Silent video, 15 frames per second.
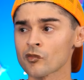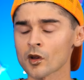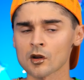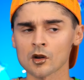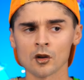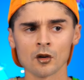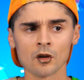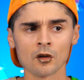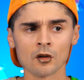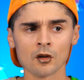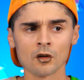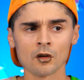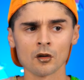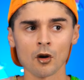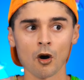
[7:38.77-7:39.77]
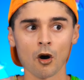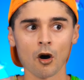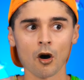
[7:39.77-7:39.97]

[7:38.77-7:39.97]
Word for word: I better wipe it off.